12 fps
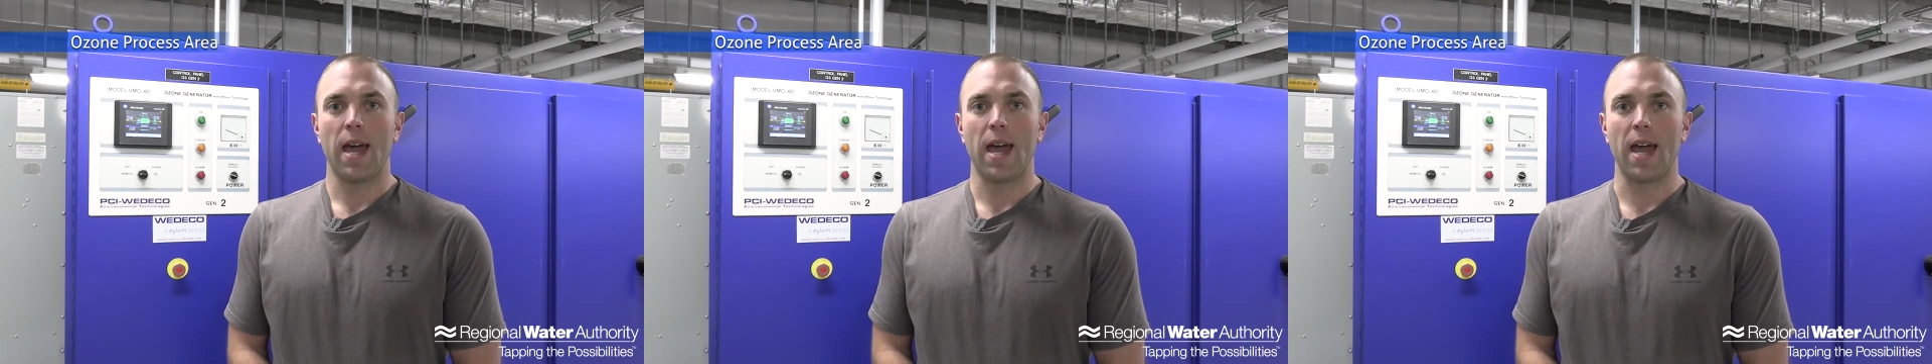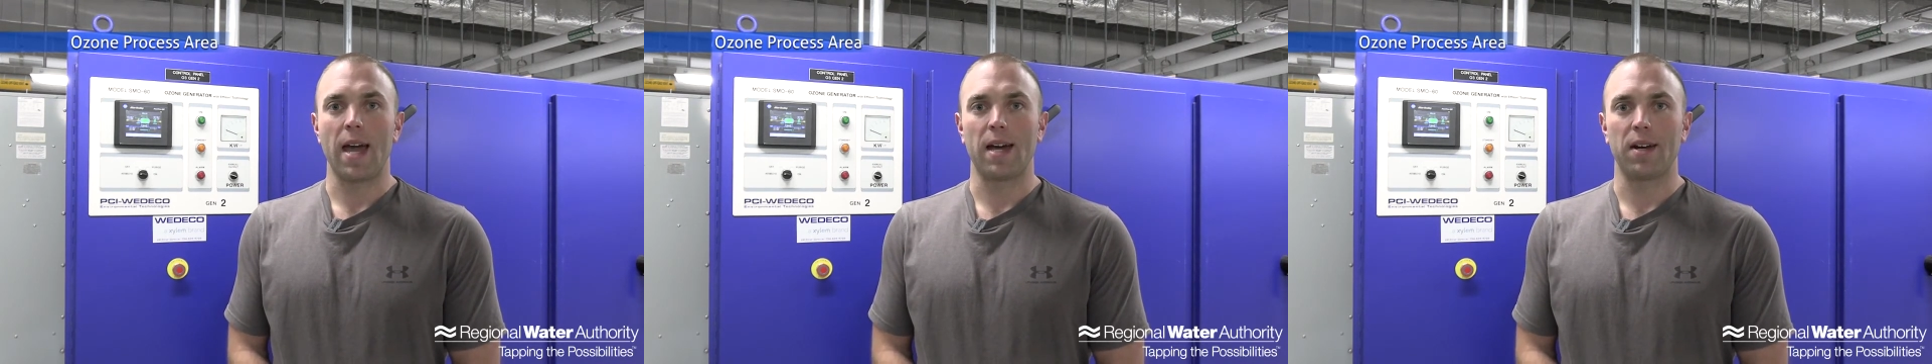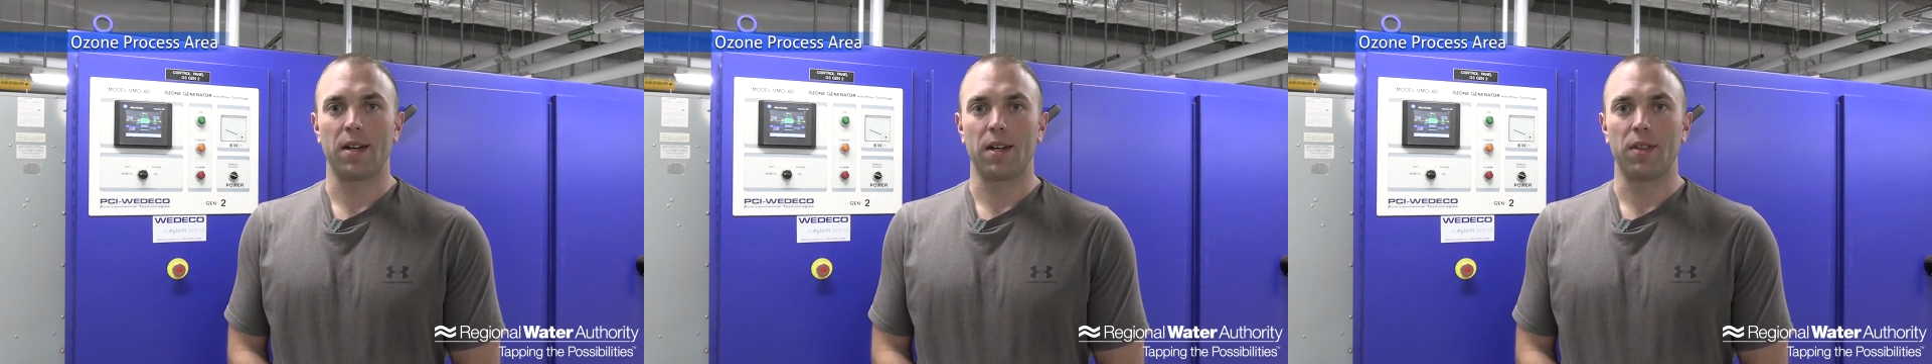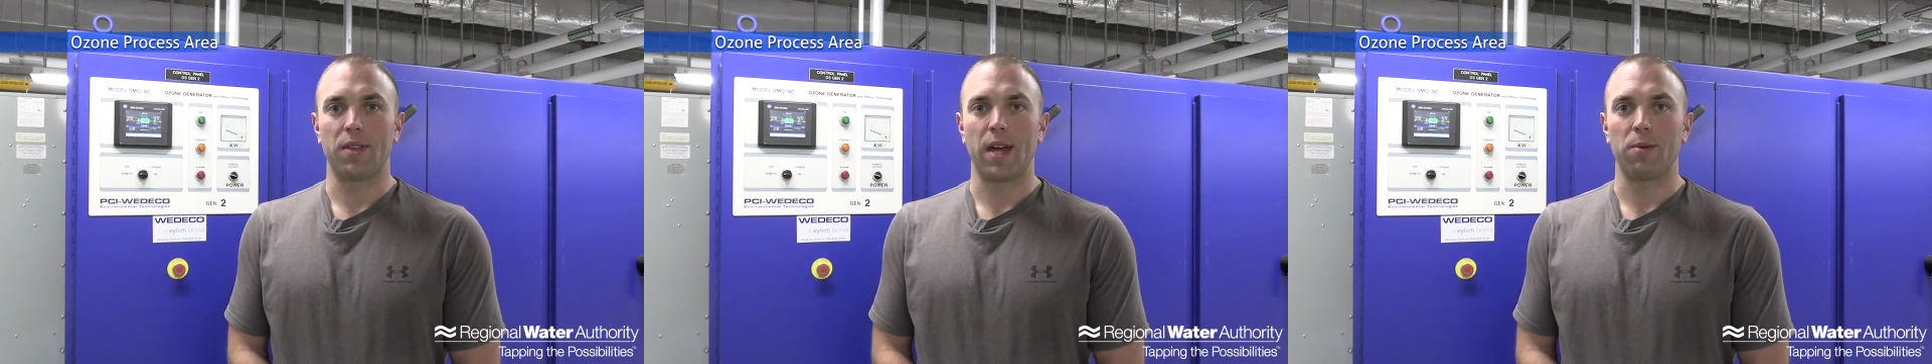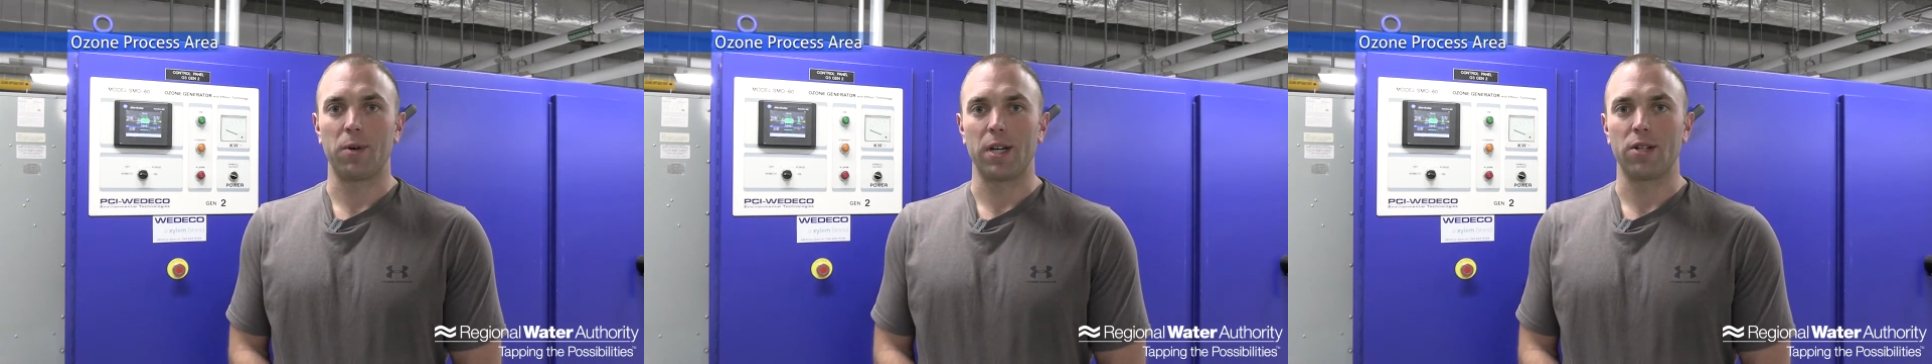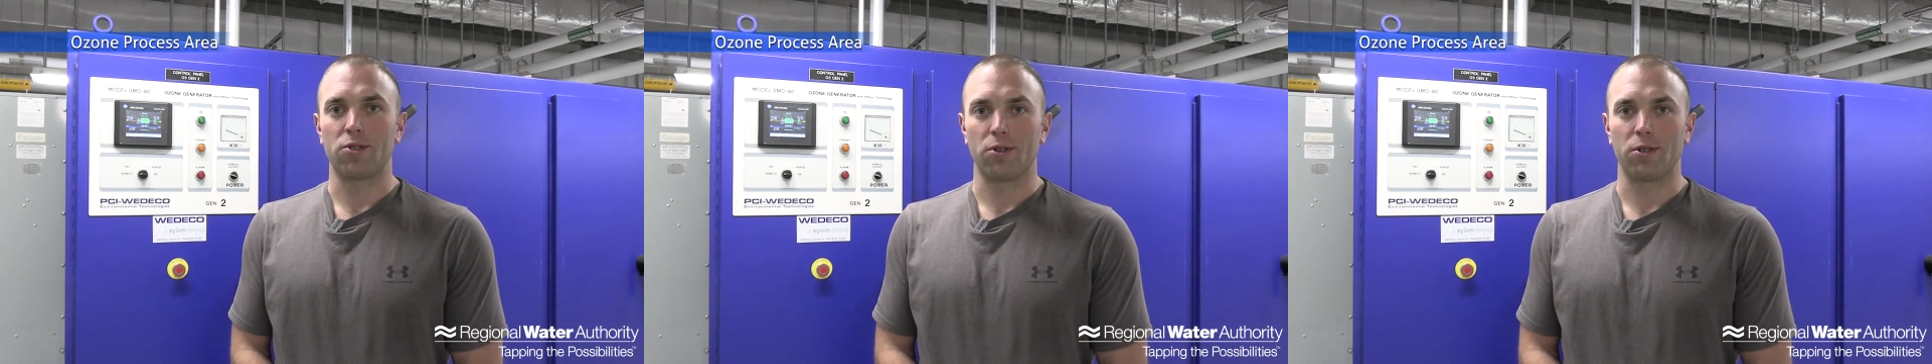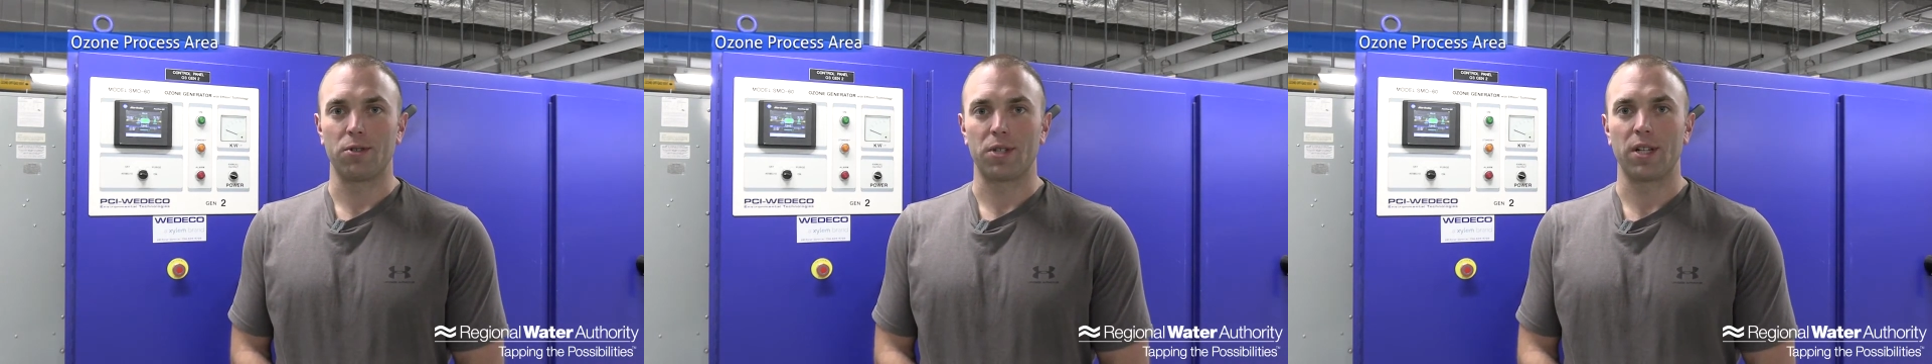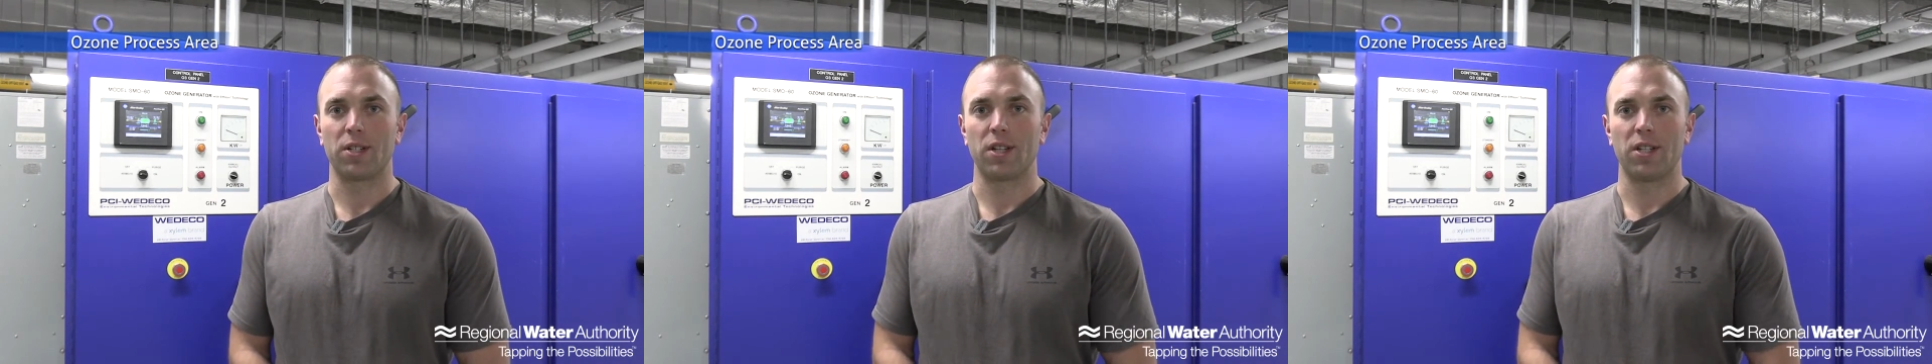and then we
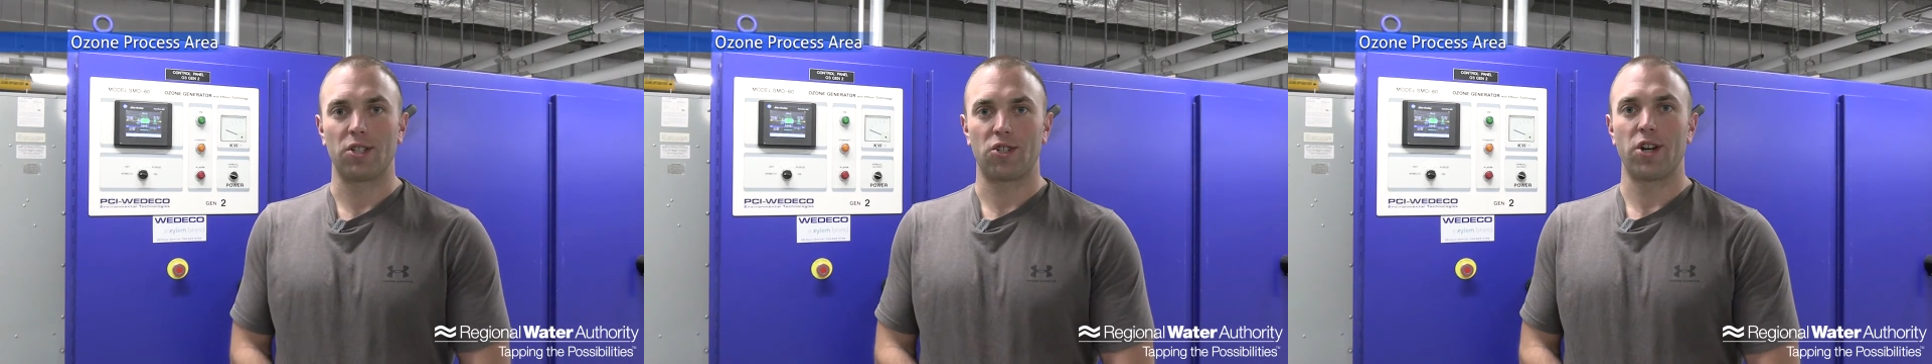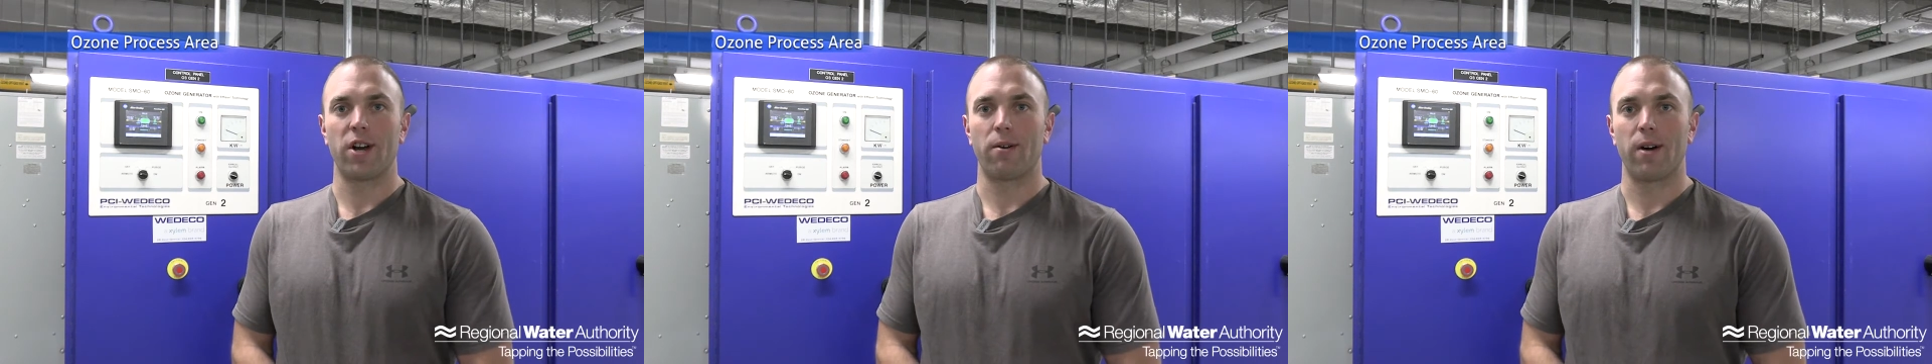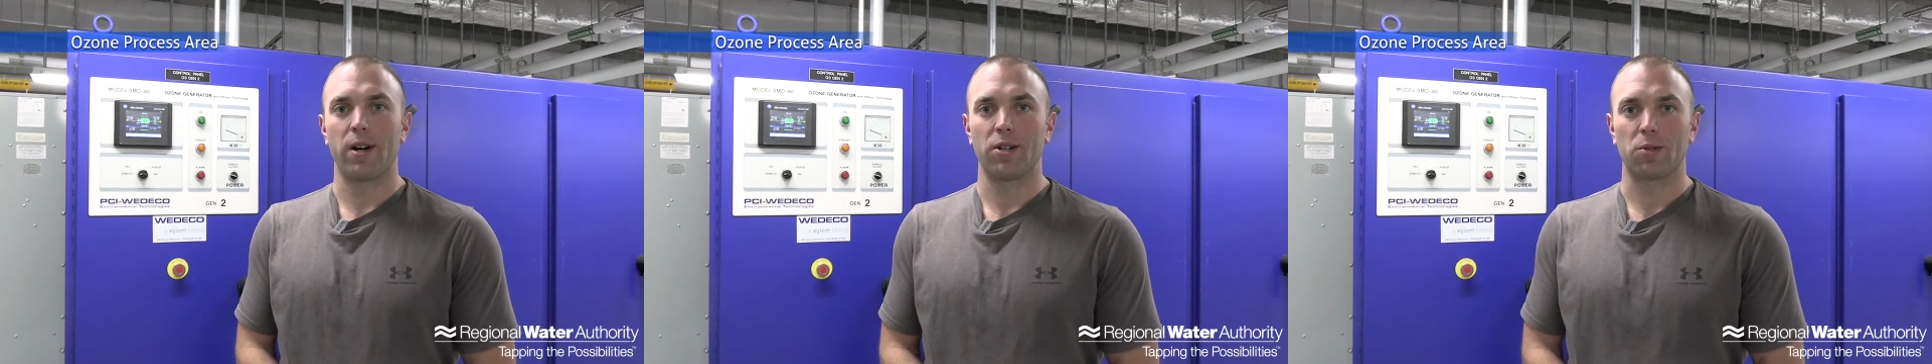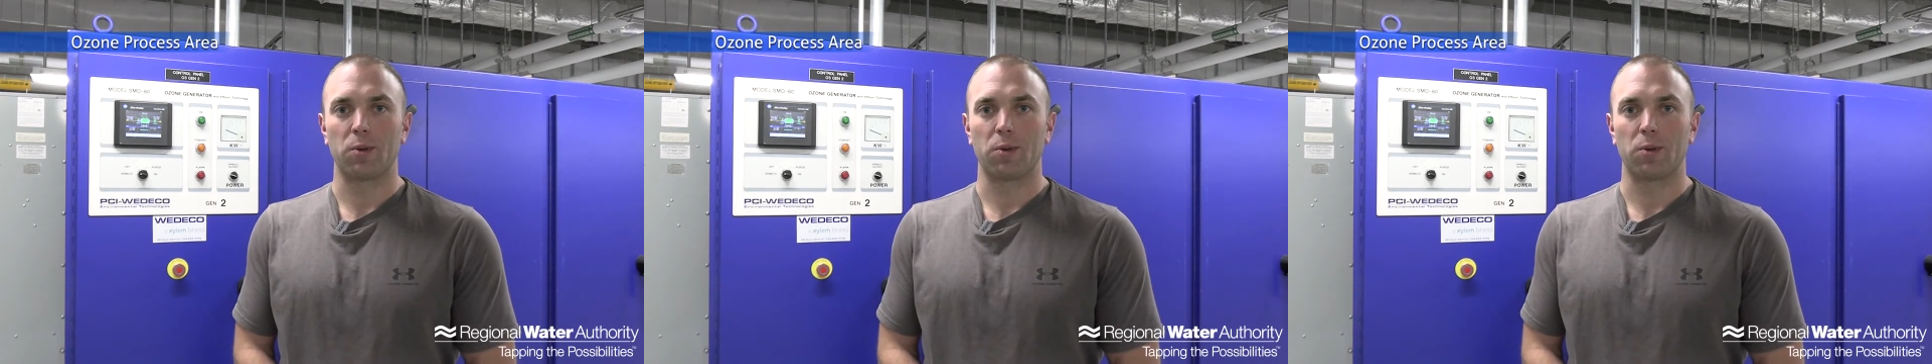introduce it into these generators.